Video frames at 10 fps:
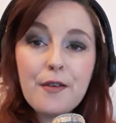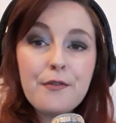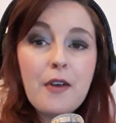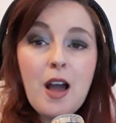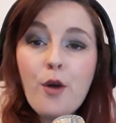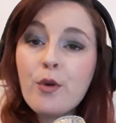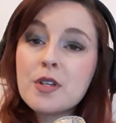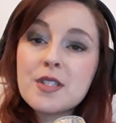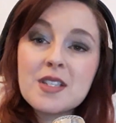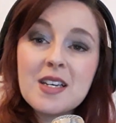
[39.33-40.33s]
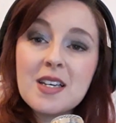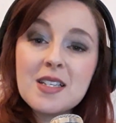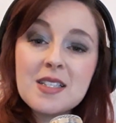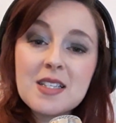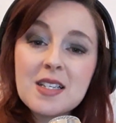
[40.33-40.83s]
of our
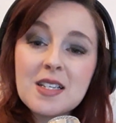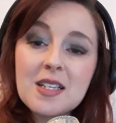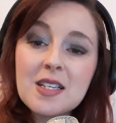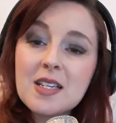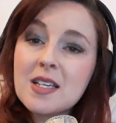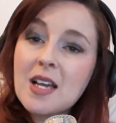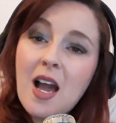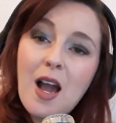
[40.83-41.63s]
city,